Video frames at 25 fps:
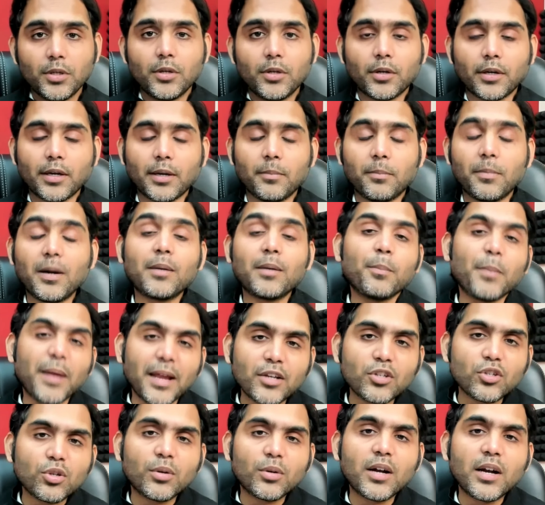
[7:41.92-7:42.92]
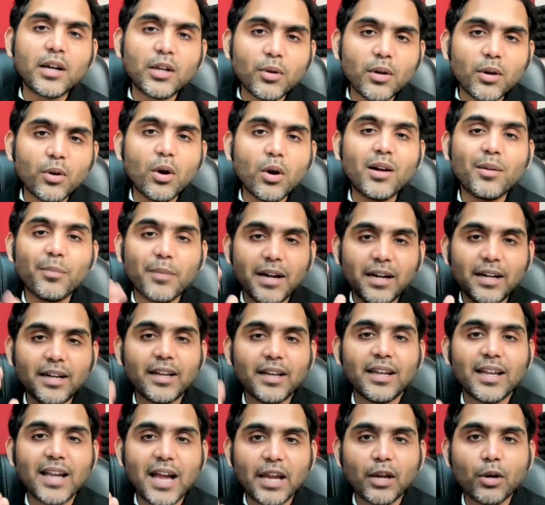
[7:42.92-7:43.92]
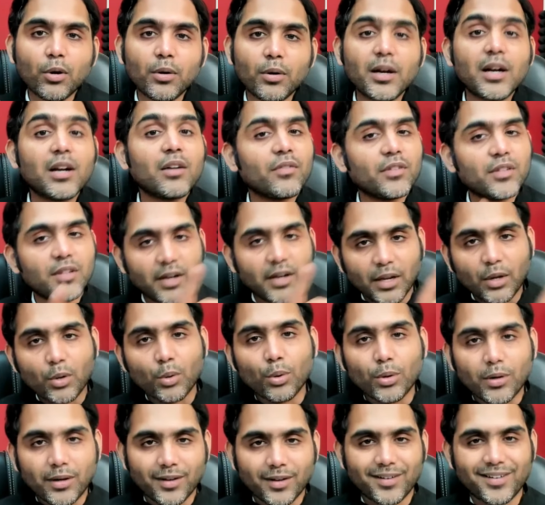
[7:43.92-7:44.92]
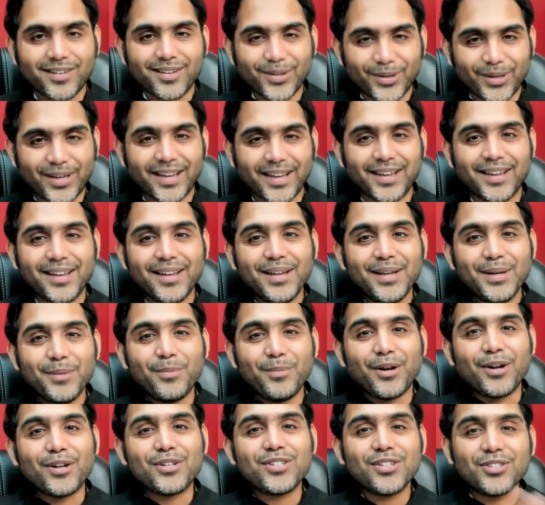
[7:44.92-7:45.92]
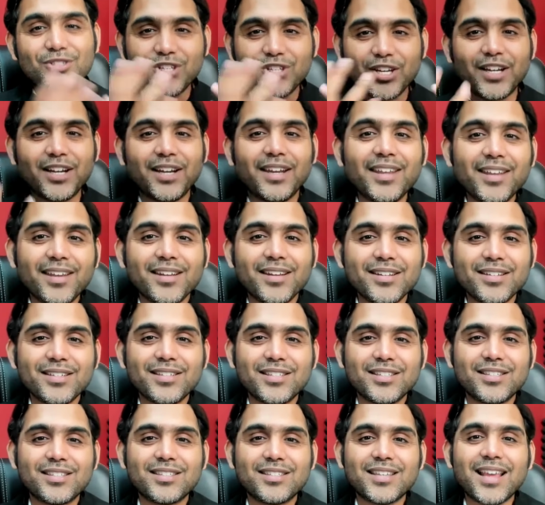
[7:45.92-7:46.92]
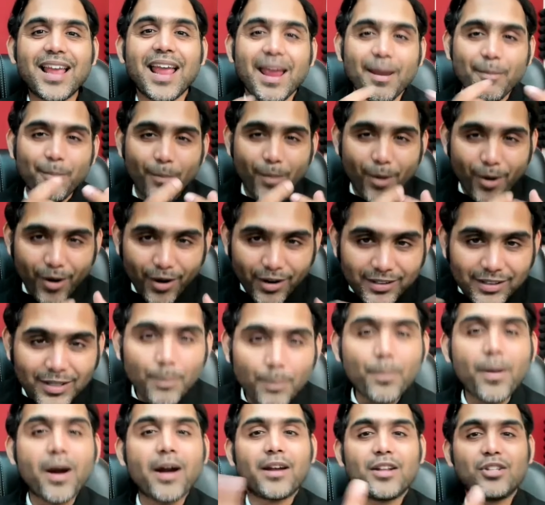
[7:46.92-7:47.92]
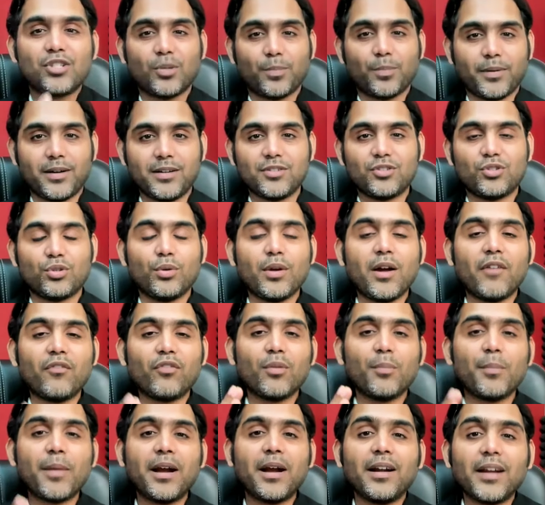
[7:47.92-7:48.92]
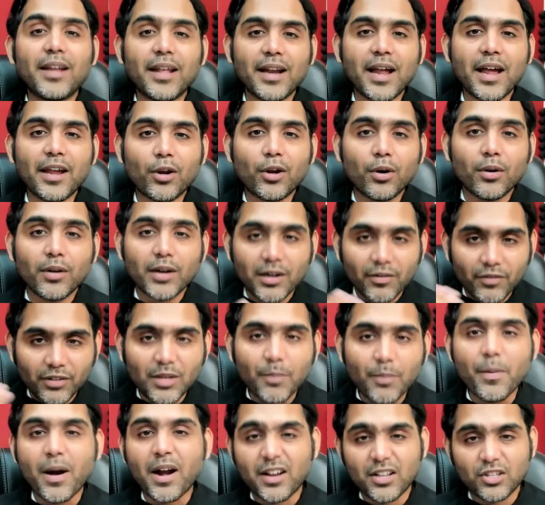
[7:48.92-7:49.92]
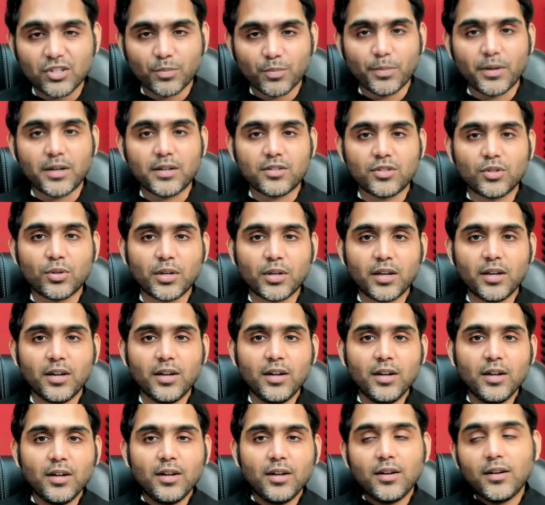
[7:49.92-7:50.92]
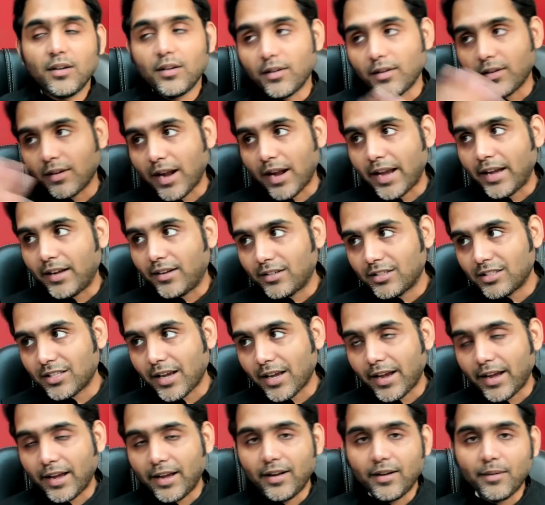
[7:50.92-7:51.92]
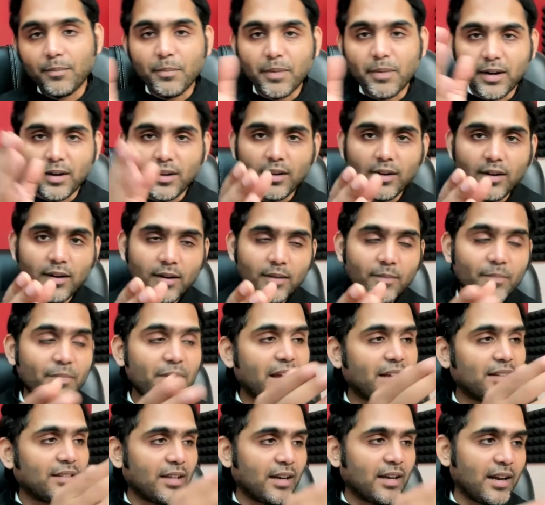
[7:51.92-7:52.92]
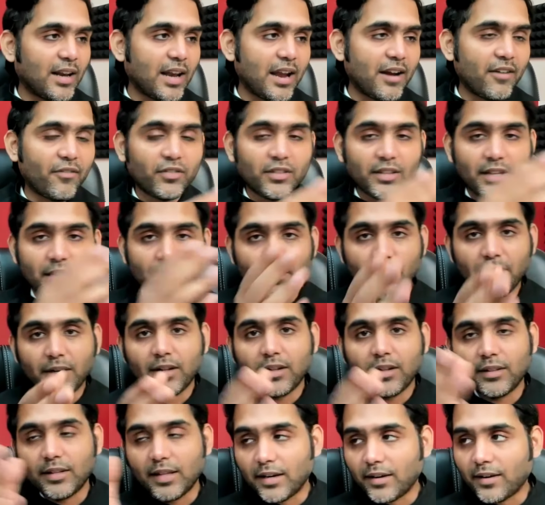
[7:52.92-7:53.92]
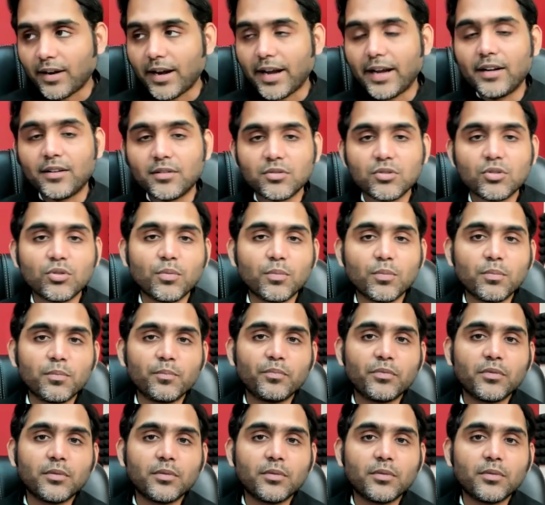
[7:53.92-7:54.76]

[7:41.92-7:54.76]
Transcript: Okay, but make sure that you are not maintaining eye contact with the recruiter. Okay, because the GD is among the participants, so you have to maintain eye contact with the participants. Okay, right side, middle, and then left, then middle, then right. So